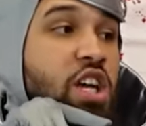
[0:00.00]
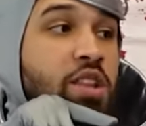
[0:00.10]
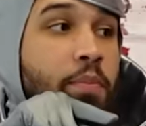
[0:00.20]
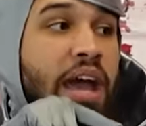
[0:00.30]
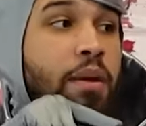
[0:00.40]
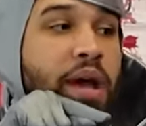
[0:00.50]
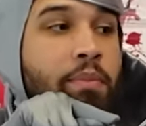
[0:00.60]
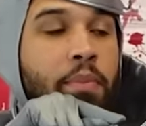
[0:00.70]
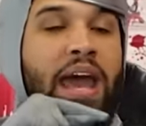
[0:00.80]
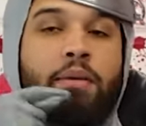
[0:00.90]
on the back of my
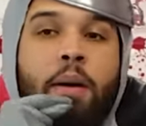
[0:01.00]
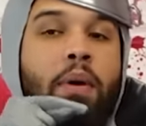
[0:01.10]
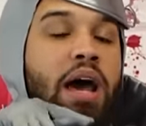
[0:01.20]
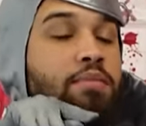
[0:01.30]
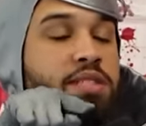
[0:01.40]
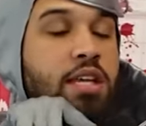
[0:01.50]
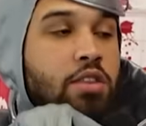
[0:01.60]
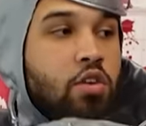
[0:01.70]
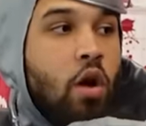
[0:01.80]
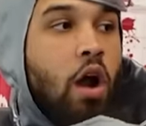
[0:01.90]
bottom teeth
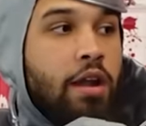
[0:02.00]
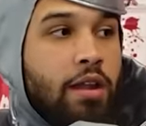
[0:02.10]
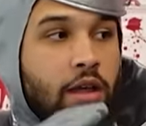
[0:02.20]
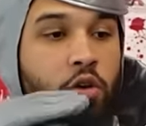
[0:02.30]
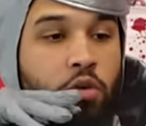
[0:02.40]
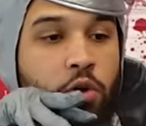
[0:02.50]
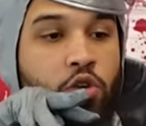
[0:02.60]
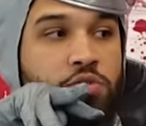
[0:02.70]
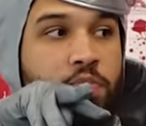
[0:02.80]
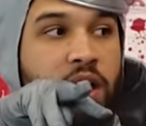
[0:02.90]
too hard, it will
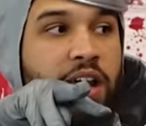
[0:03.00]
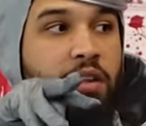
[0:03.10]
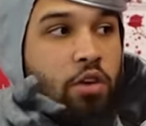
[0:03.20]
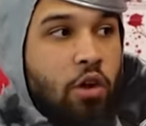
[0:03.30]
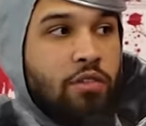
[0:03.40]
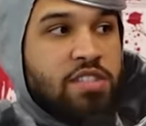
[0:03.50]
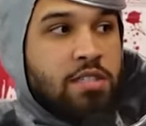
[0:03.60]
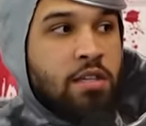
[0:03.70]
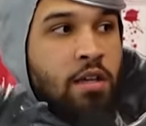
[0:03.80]
ooze blood out of the crevices.